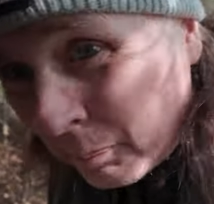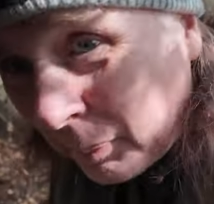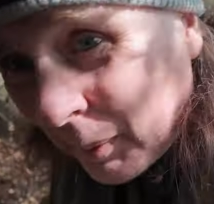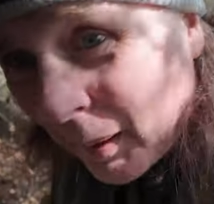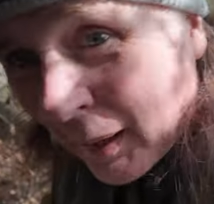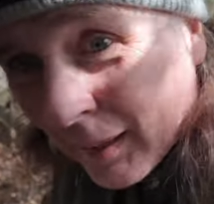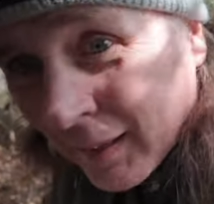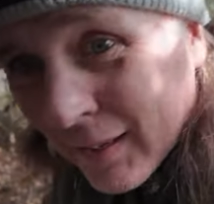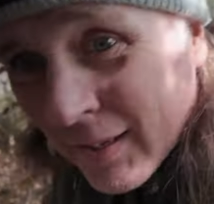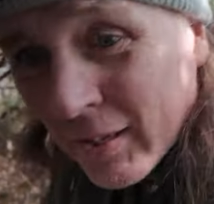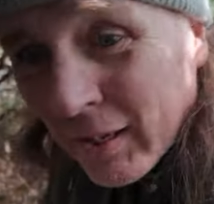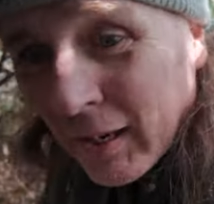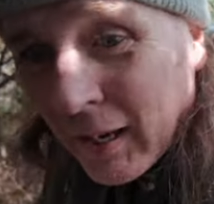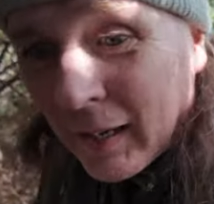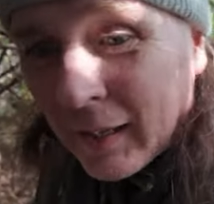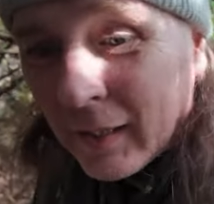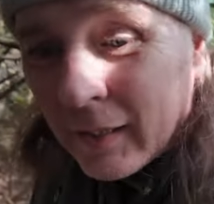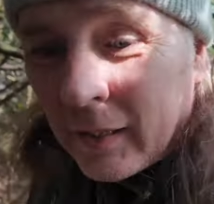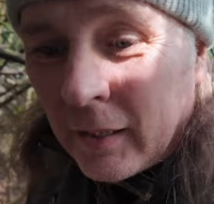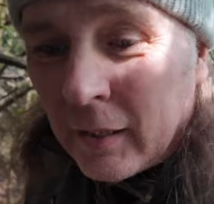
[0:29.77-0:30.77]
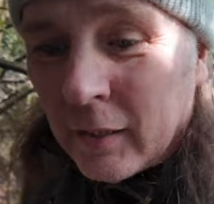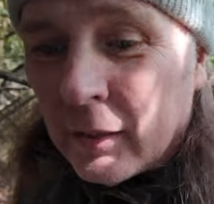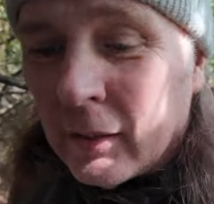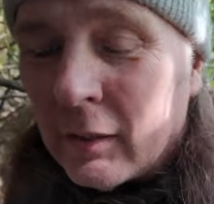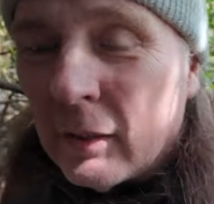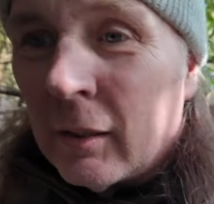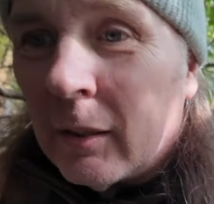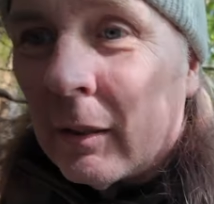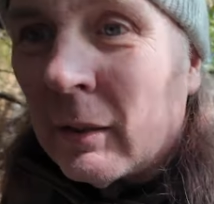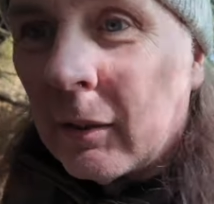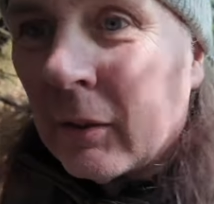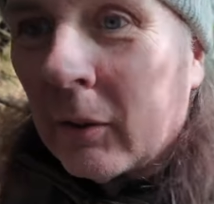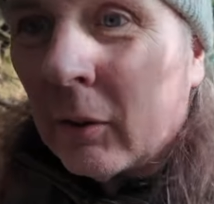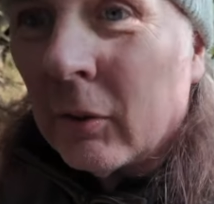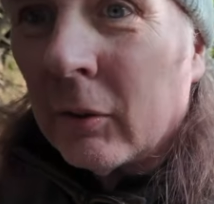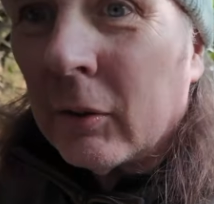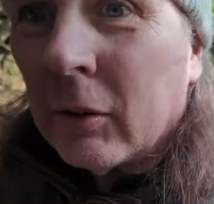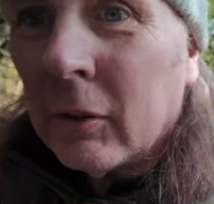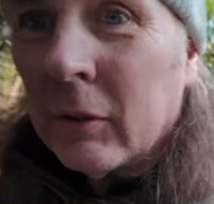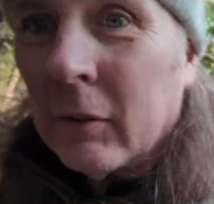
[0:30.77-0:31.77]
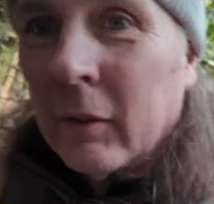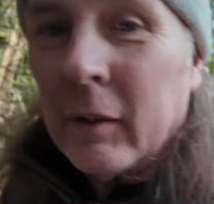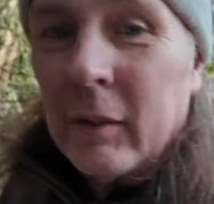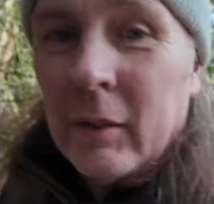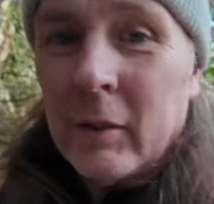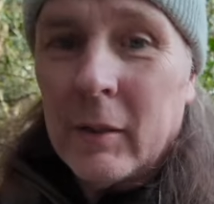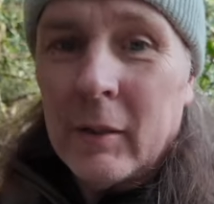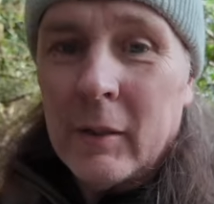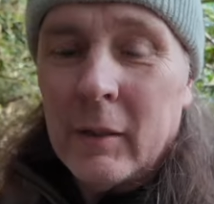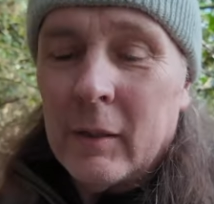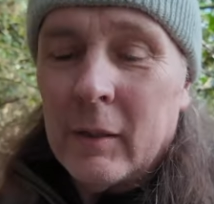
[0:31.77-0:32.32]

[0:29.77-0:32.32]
back is in agony. Oh God, right.